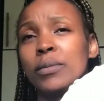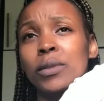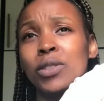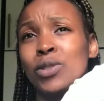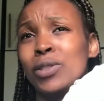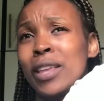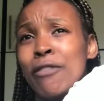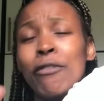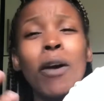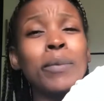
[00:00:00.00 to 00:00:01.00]
They
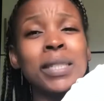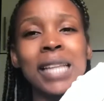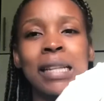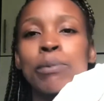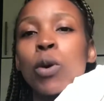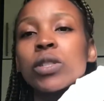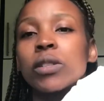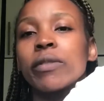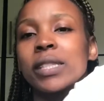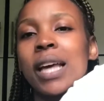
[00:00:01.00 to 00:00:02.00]
vomit, and most of
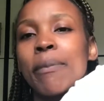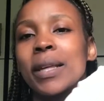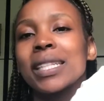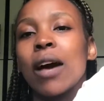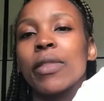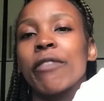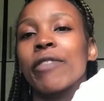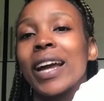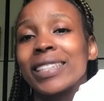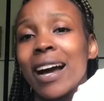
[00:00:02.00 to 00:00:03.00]
the time that's how they
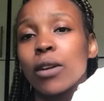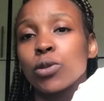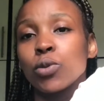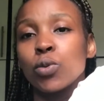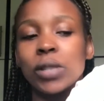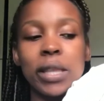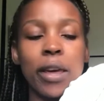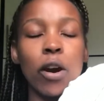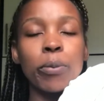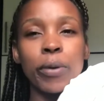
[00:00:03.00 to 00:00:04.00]
find out ukuthi they
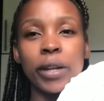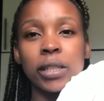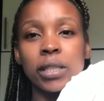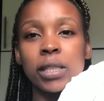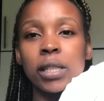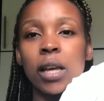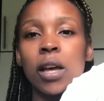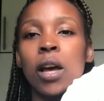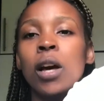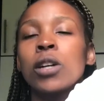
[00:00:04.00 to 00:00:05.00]
are pregnant.
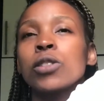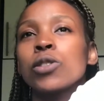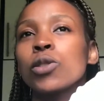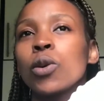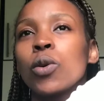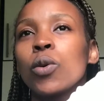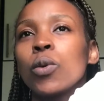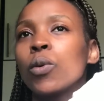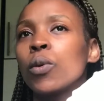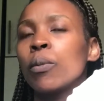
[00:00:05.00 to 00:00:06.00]

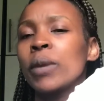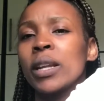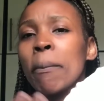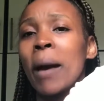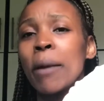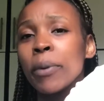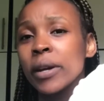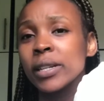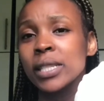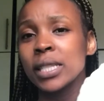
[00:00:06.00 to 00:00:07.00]
So, my
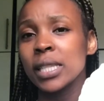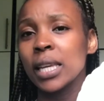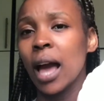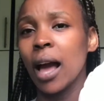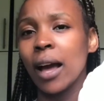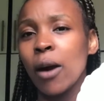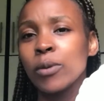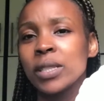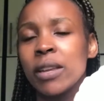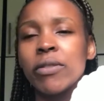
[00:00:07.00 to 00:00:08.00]
pregnancy, I was
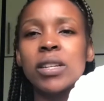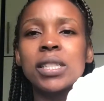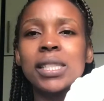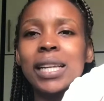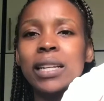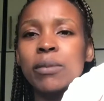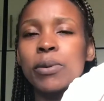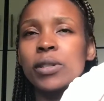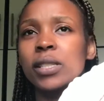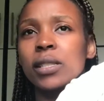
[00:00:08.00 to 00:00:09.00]
never a sickly
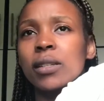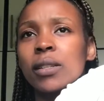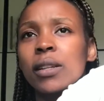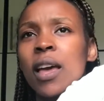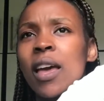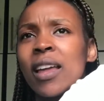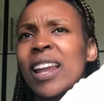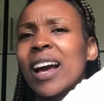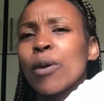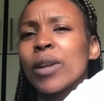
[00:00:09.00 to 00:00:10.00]
person. Like,
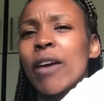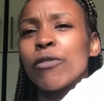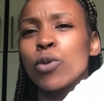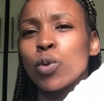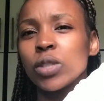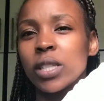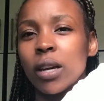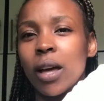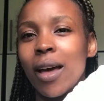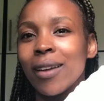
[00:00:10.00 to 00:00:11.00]
I would have nausea
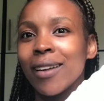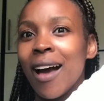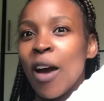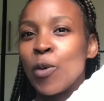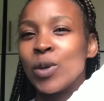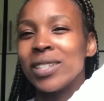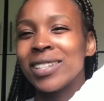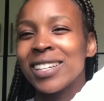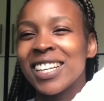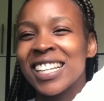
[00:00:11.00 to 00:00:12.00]
and I would
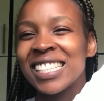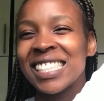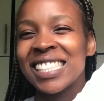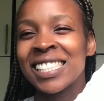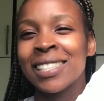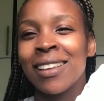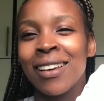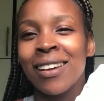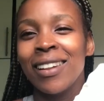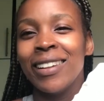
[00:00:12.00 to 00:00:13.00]

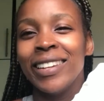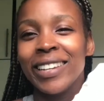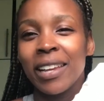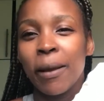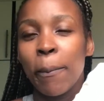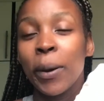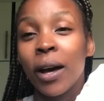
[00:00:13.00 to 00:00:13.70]
sleep.